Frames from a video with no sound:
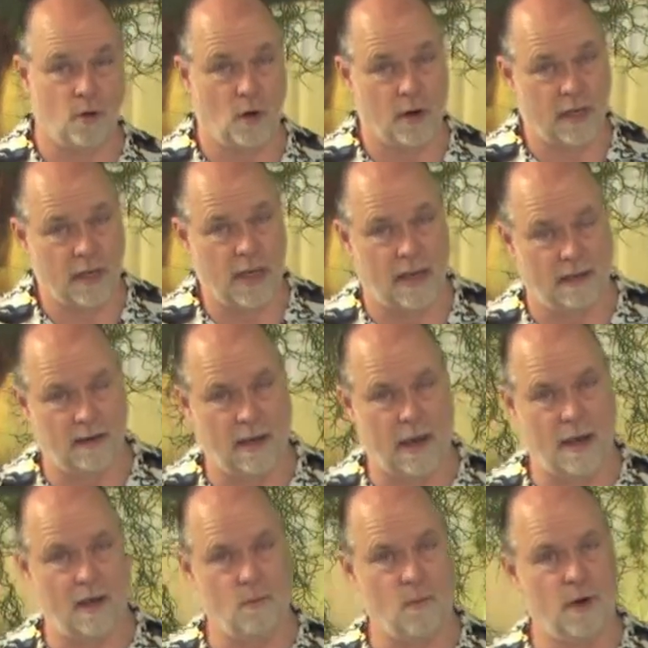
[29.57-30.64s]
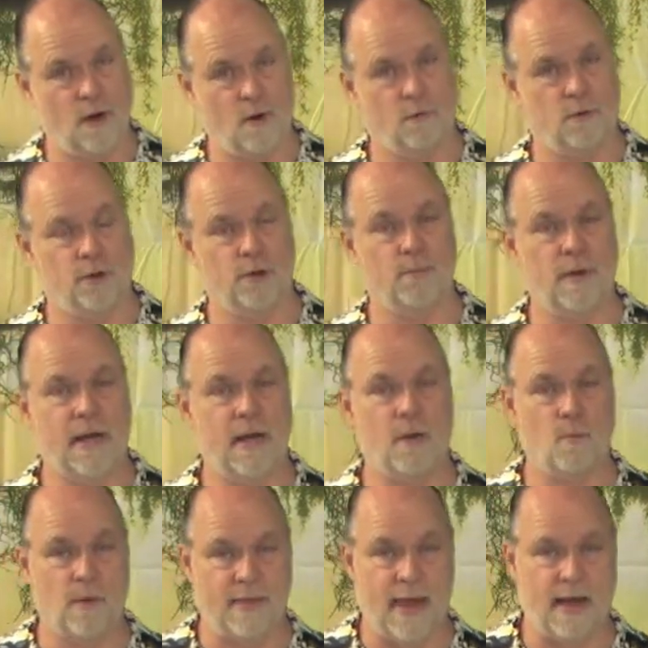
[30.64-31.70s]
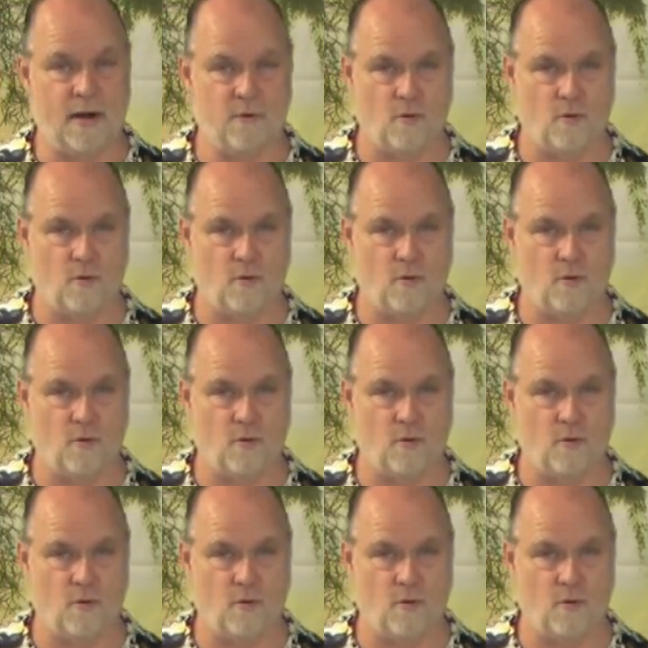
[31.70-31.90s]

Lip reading: going to get, and we don't do any without a